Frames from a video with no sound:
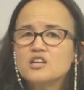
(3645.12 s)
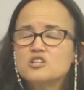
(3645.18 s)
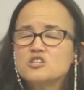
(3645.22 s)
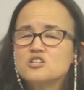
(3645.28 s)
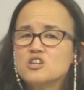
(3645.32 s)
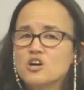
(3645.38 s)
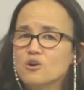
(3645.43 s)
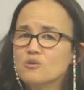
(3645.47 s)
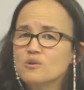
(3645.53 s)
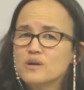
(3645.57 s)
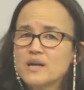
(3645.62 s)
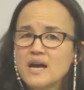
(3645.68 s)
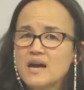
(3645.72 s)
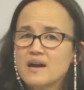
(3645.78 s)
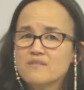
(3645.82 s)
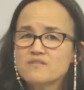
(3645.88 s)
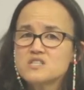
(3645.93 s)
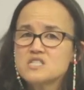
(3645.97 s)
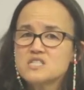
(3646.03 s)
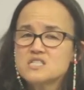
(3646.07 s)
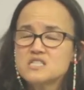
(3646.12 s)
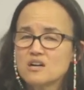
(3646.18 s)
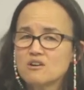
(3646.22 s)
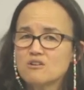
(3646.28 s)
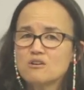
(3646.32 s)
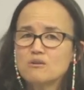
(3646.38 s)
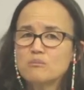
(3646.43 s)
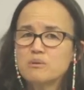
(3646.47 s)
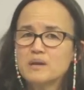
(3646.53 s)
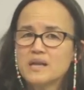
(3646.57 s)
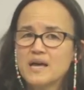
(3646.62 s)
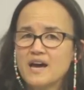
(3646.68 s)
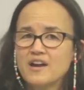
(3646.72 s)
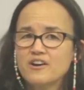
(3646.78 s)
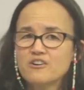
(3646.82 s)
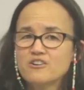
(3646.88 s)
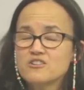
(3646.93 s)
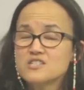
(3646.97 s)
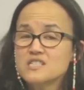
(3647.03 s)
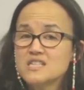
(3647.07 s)
don't have sterile
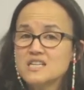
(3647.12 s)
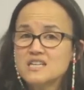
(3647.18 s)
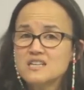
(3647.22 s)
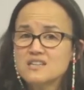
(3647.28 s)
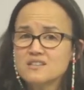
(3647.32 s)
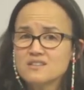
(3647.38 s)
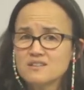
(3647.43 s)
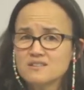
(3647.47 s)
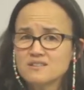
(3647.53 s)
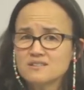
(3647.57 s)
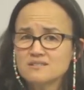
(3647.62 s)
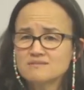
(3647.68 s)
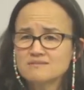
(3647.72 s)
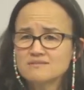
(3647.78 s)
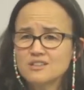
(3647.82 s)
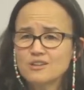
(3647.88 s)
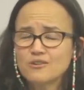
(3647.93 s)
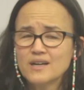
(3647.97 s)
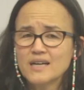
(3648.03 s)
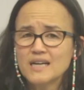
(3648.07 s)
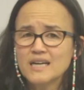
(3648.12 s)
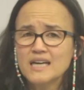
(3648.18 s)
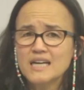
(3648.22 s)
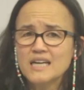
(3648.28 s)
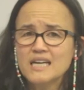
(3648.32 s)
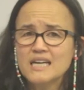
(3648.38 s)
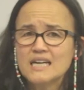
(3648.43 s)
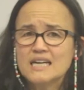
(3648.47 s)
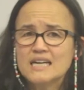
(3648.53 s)
bladders either, okay?